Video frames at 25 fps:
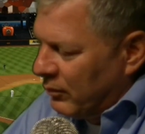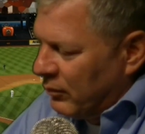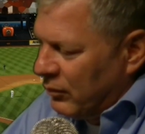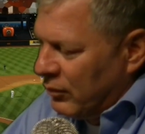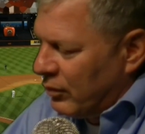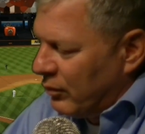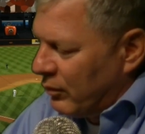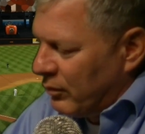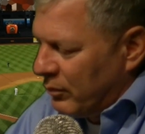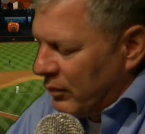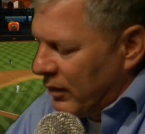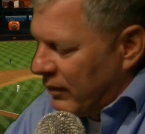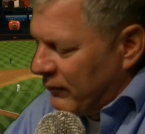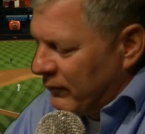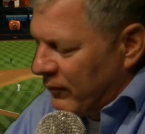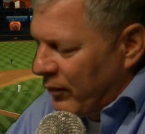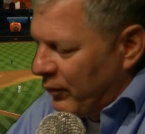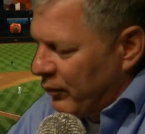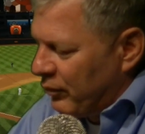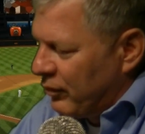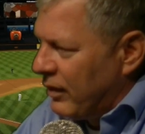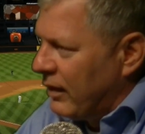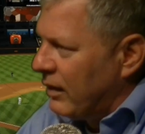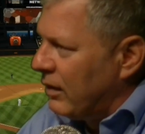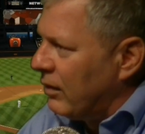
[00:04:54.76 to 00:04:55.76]
you know, I've
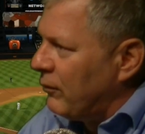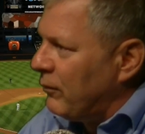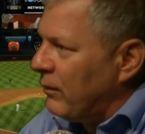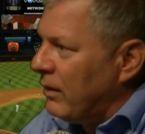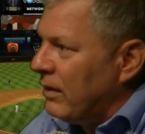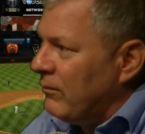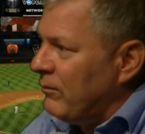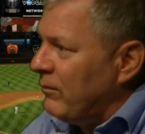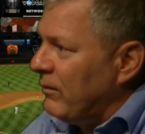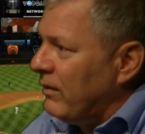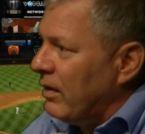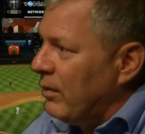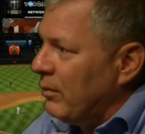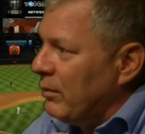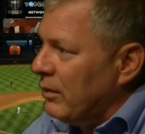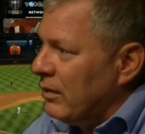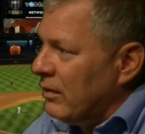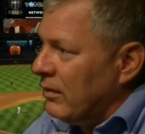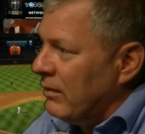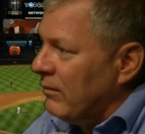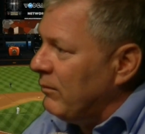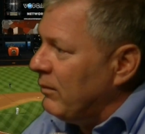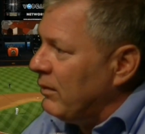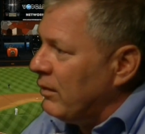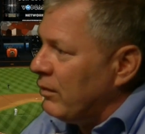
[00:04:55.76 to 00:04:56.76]
always had a great family, and
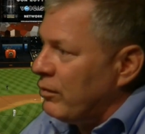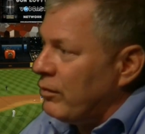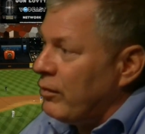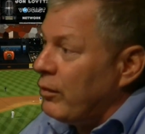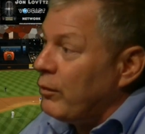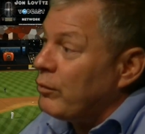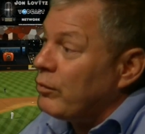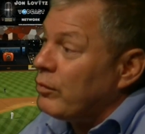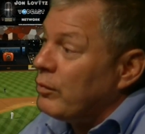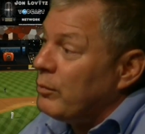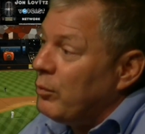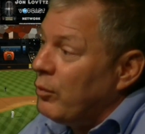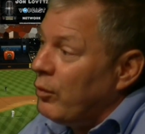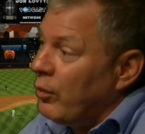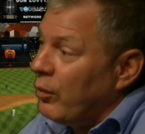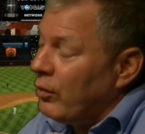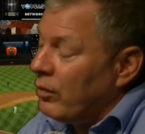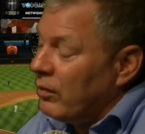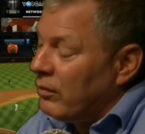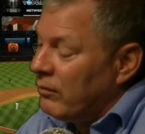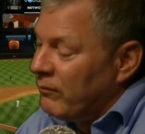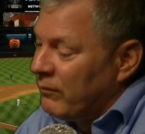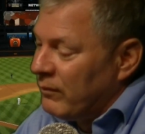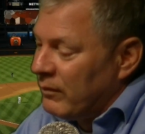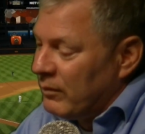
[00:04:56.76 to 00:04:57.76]
they've been so supportive.